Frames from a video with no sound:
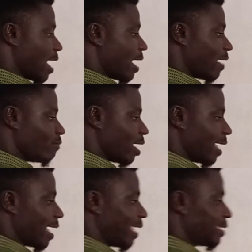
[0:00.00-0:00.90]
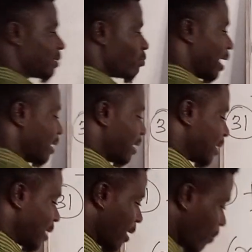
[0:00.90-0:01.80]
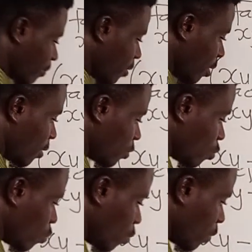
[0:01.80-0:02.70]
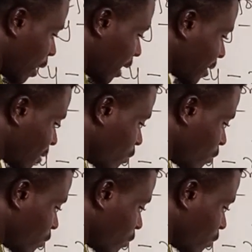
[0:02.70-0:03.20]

I have my x minus m. 2x